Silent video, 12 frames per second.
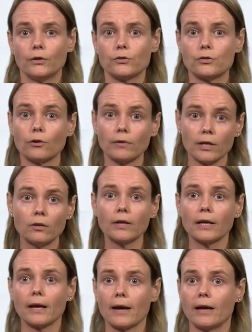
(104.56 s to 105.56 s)
So we're
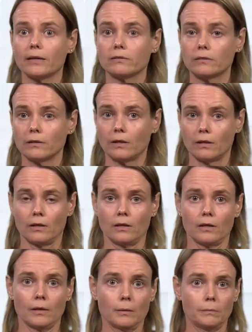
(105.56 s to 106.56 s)
looking at
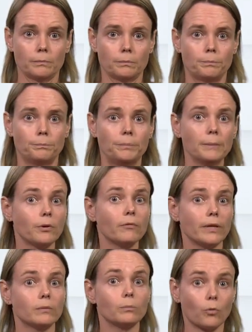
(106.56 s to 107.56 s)
people
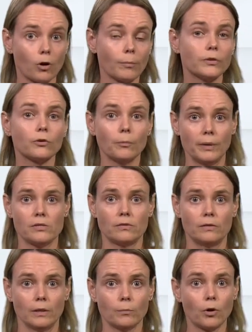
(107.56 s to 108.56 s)
with morbid
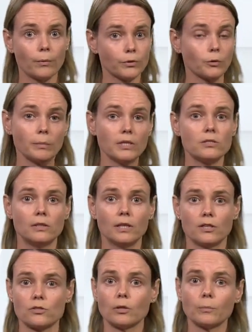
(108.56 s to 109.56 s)
obesity. Morbid
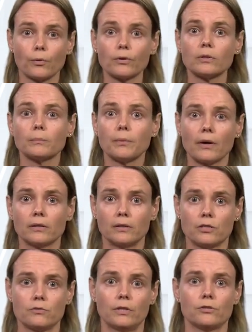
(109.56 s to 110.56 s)
obesity is an important part in
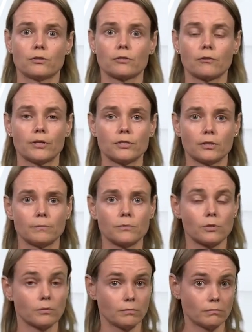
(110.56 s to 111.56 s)
this research question.
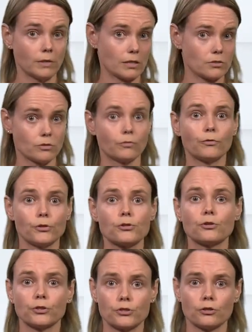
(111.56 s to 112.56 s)
So that's the first
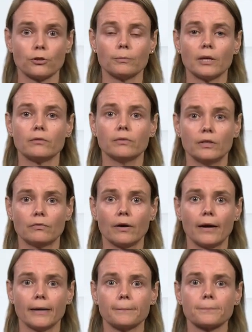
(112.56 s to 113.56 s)
search term that we
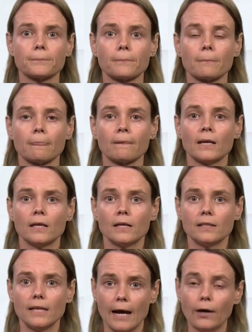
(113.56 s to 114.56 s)
define.
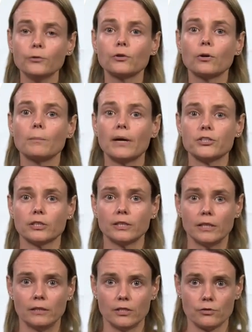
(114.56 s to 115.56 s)
The outcome measure
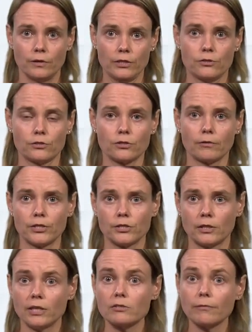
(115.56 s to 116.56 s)
in this research
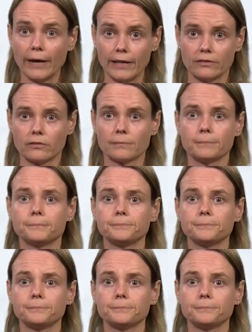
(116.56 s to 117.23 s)
question is weight.